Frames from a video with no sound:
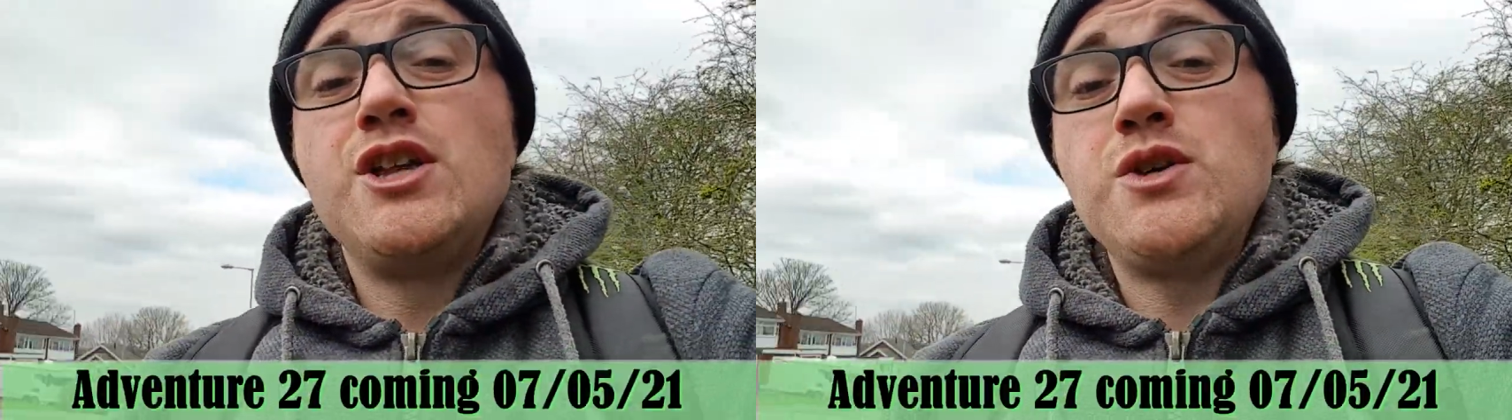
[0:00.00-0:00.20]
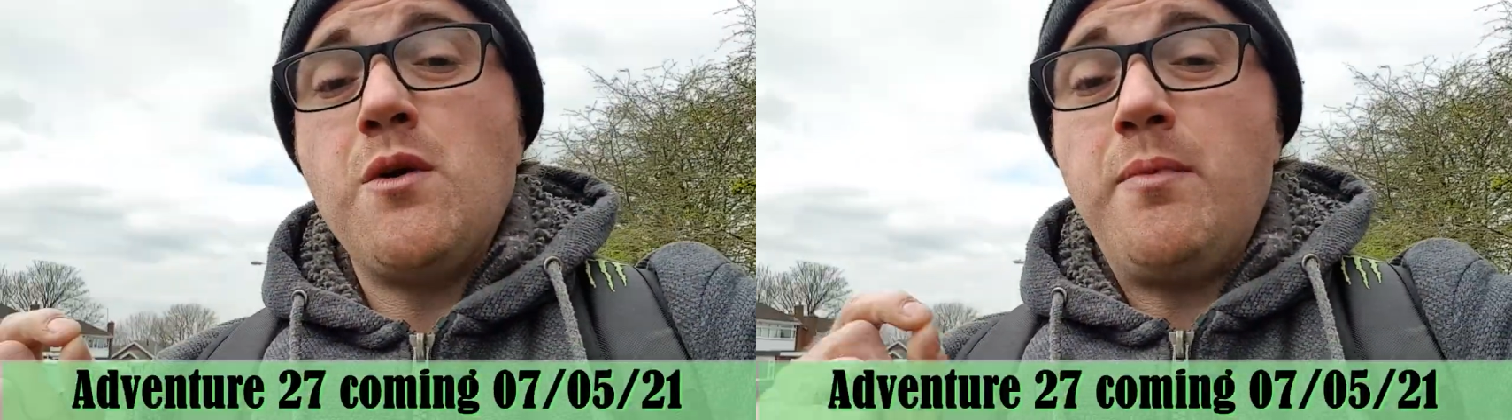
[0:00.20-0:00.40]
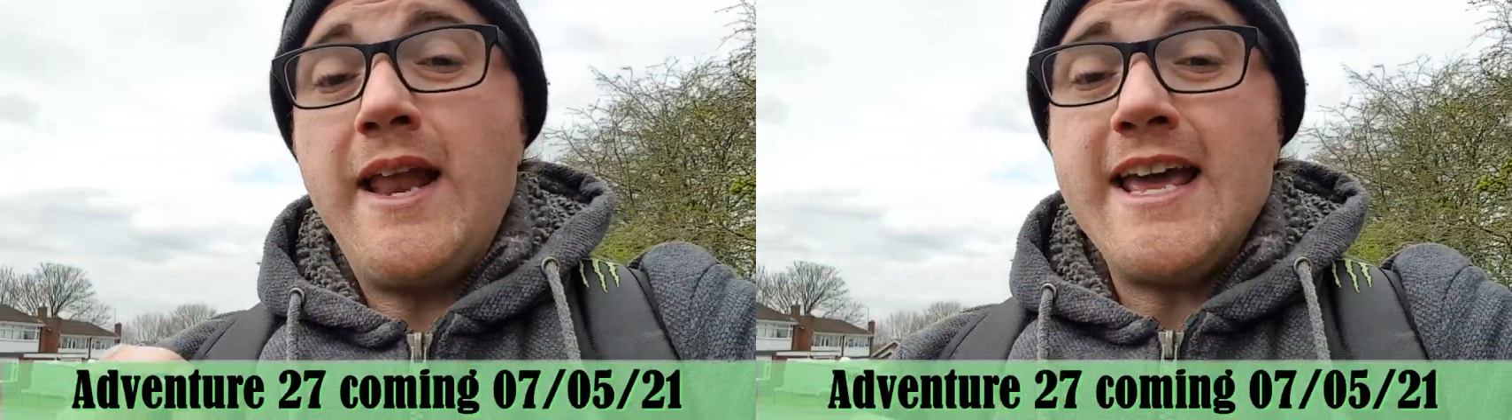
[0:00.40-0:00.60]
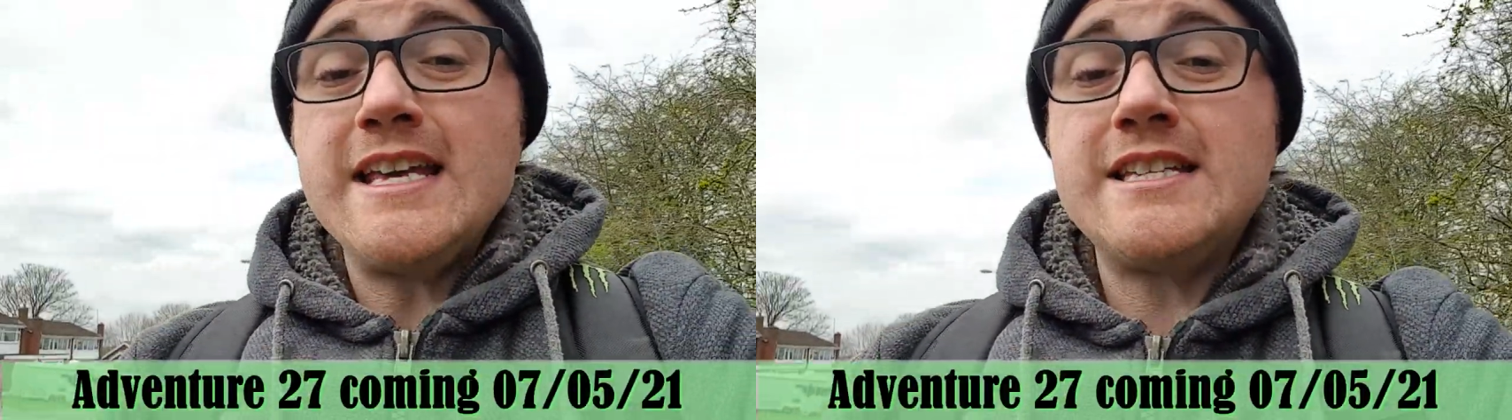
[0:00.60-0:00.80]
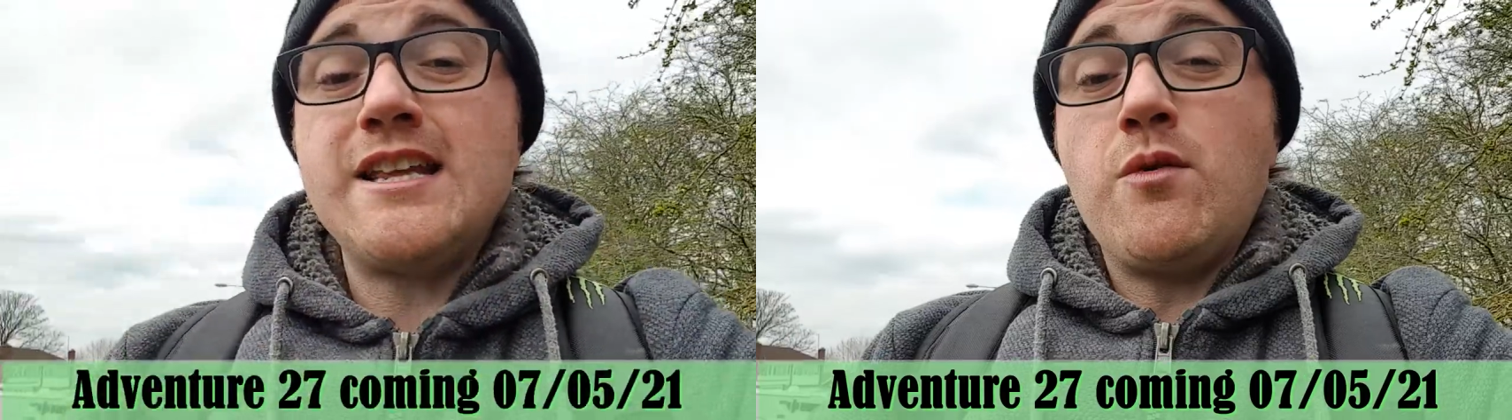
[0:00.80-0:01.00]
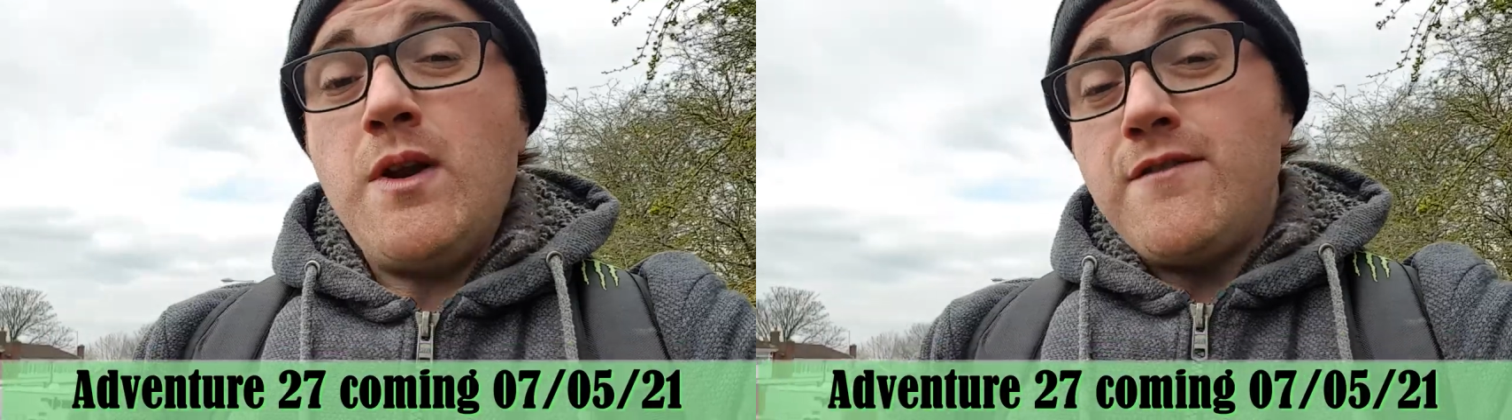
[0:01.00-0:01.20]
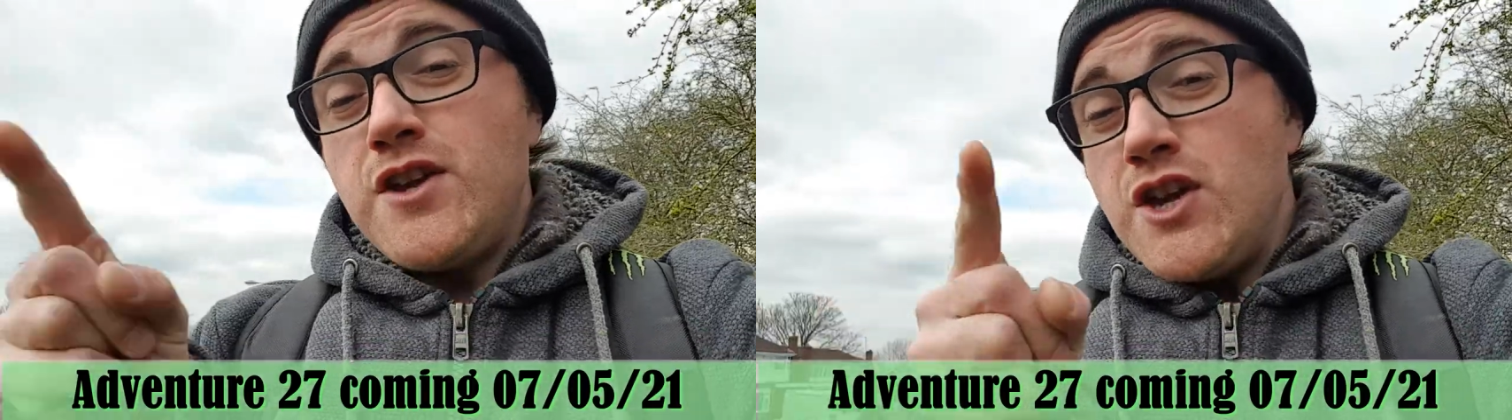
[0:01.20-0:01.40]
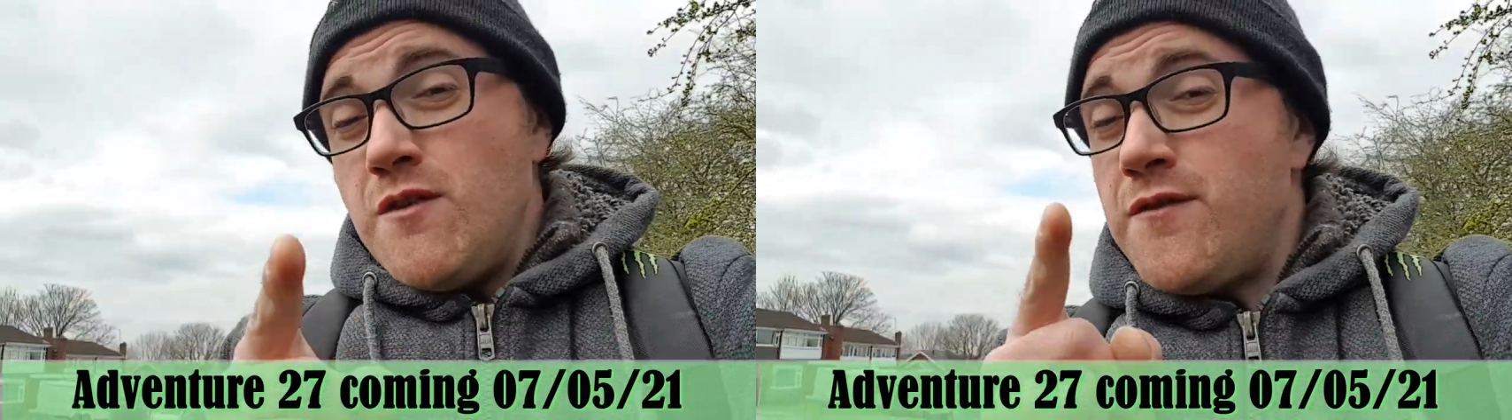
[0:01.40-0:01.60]
to a place that one of
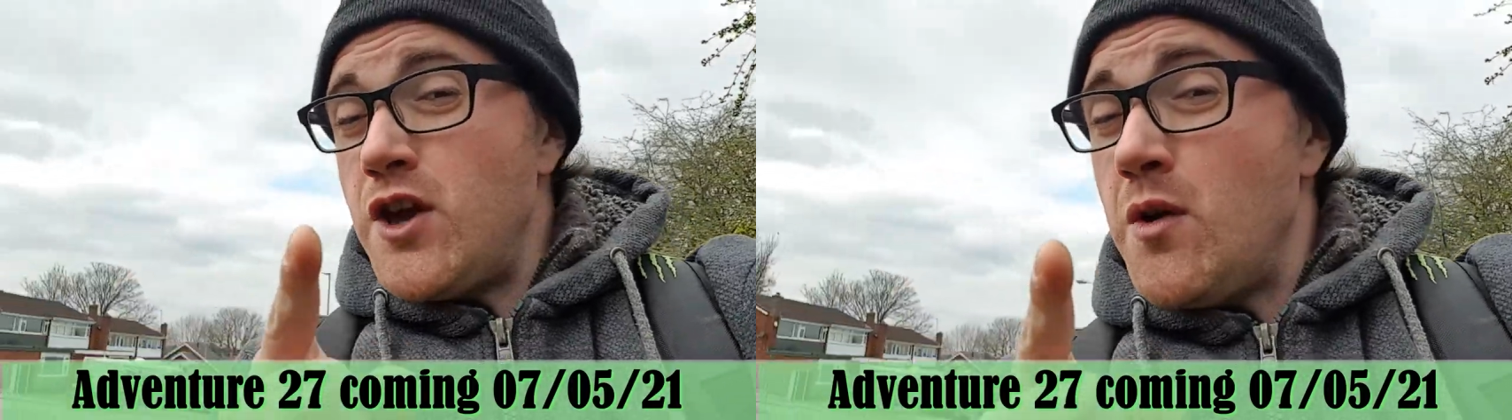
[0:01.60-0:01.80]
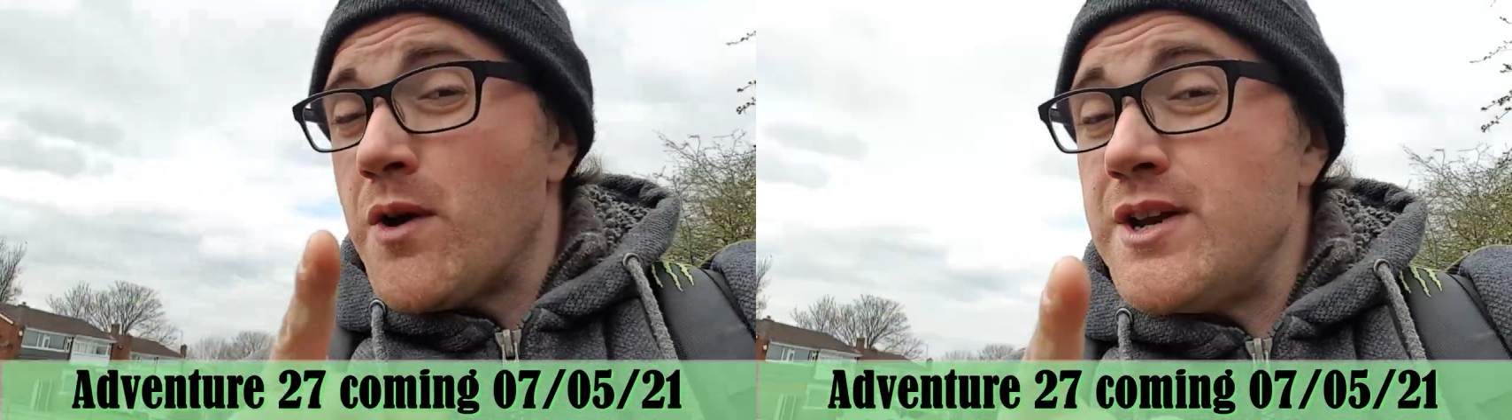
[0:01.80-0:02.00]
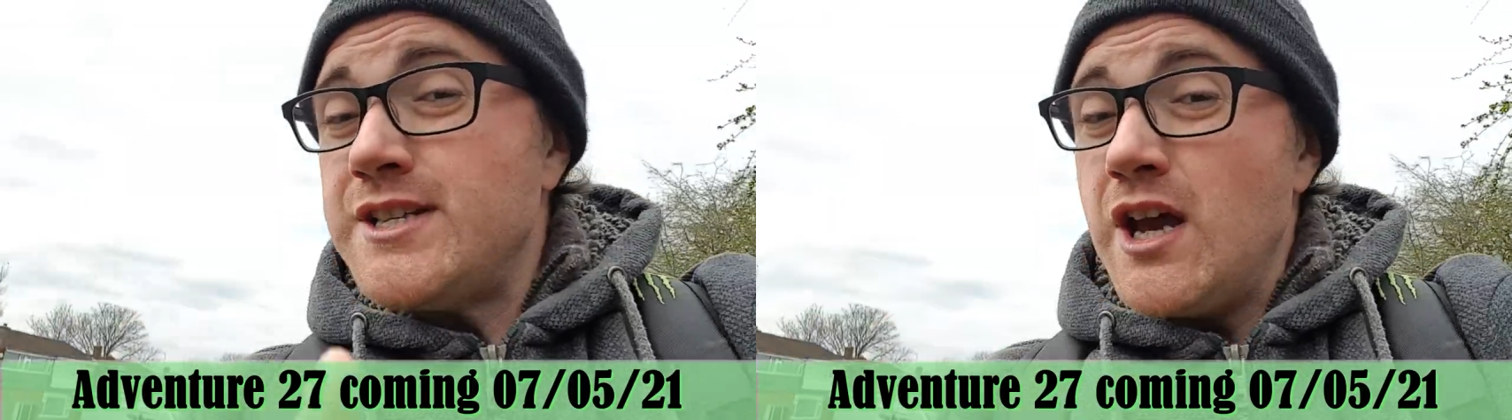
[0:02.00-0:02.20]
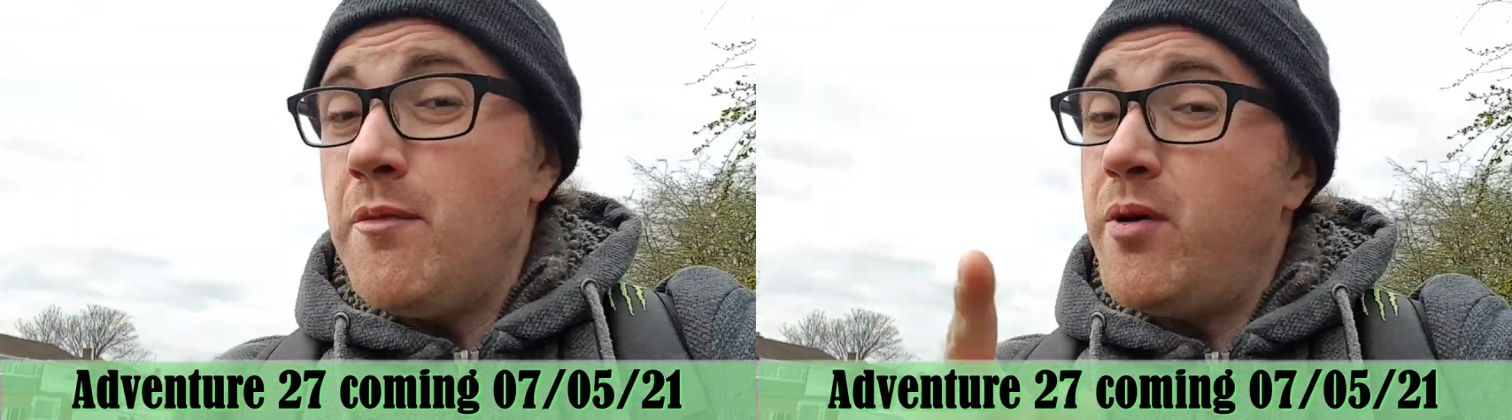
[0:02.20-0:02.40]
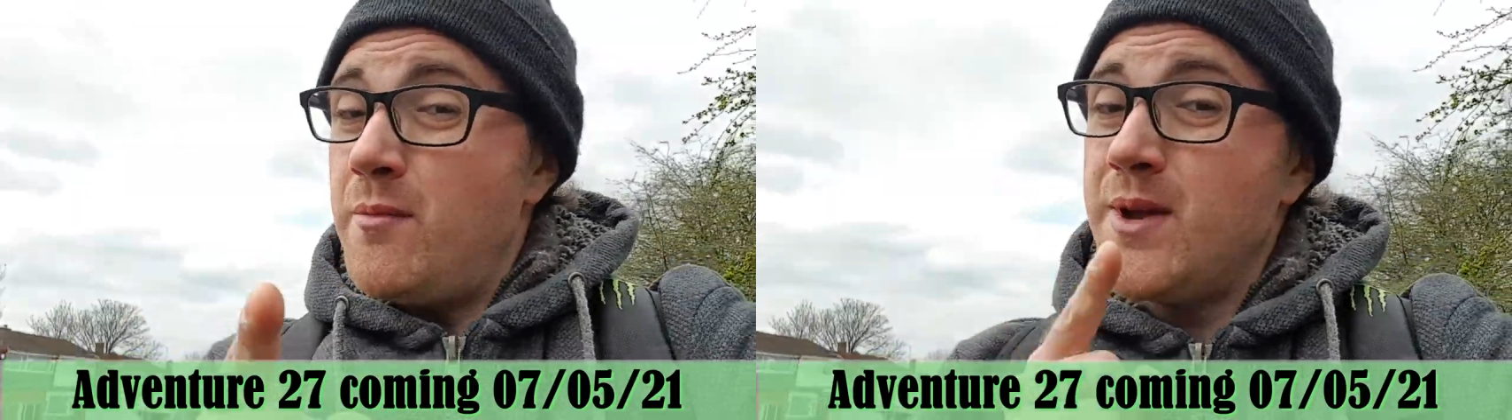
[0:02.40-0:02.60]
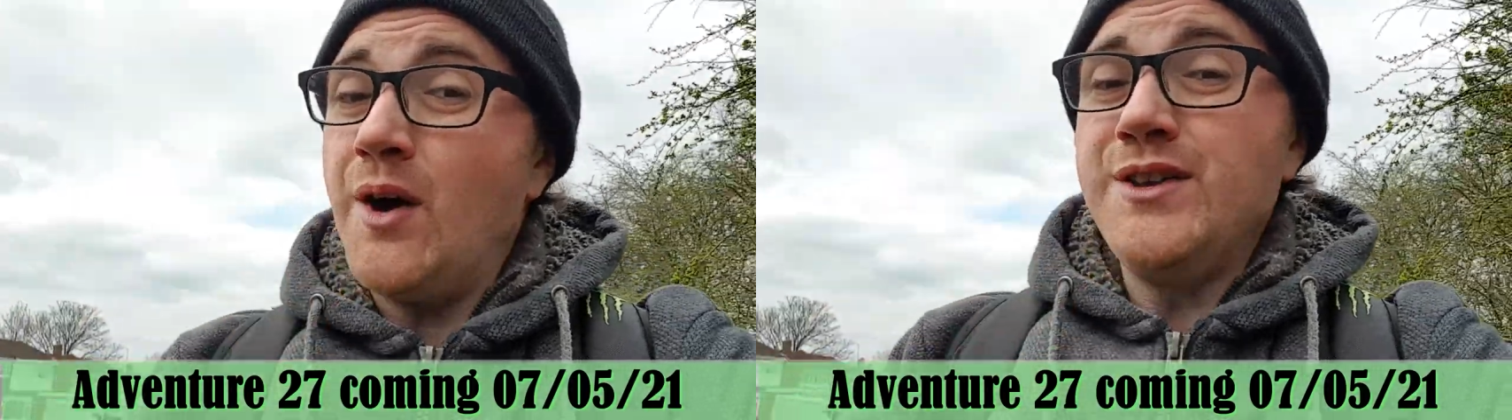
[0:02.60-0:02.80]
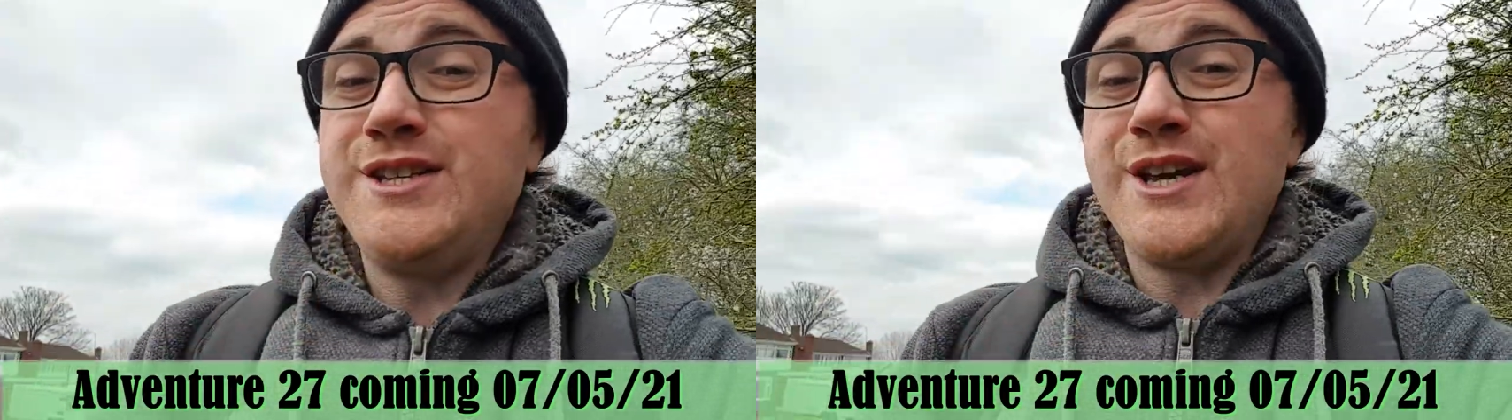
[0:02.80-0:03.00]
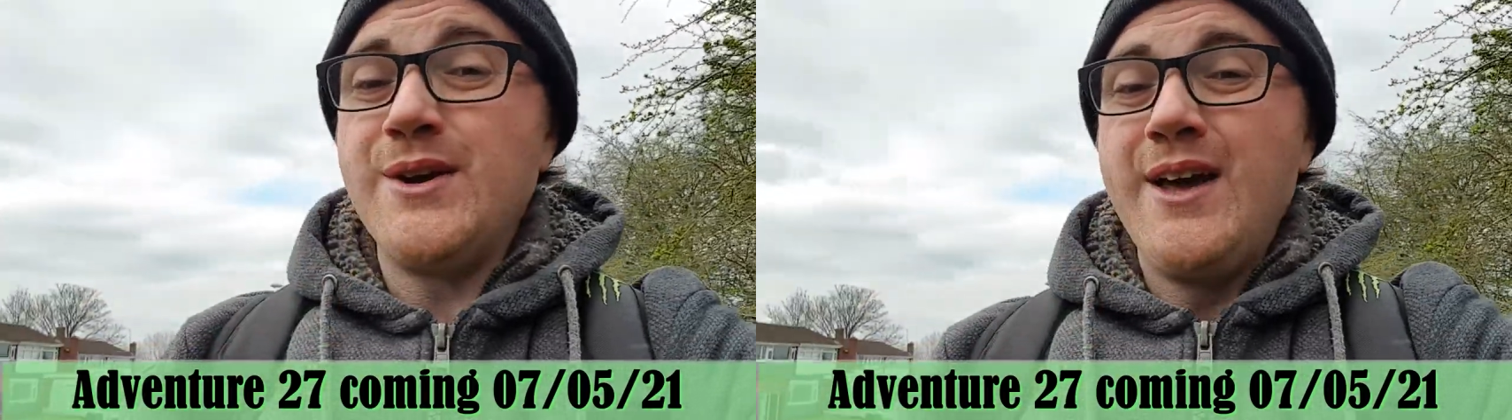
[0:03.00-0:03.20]
you viewers have put me
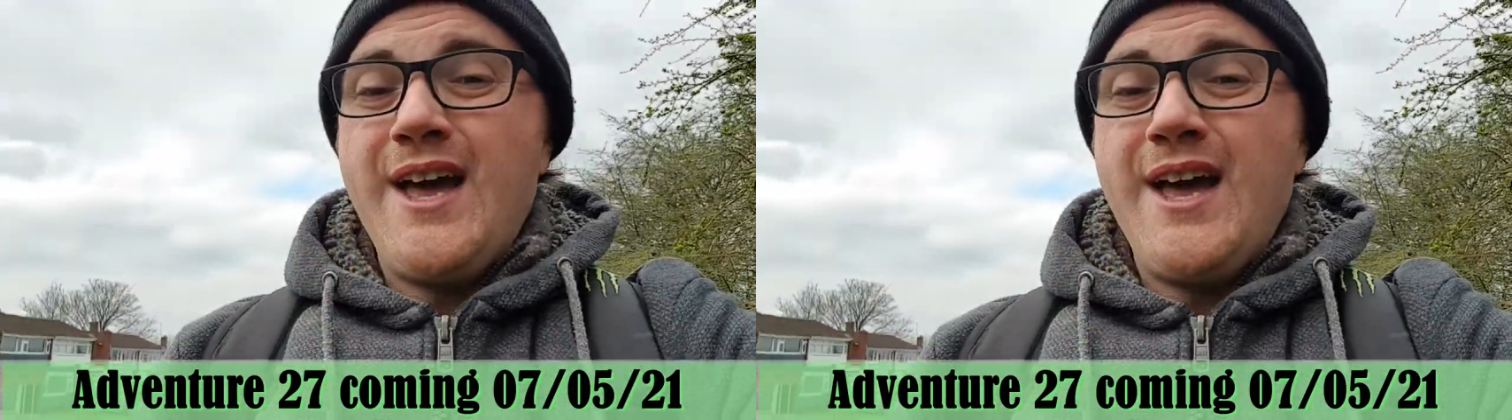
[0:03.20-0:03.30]
onto.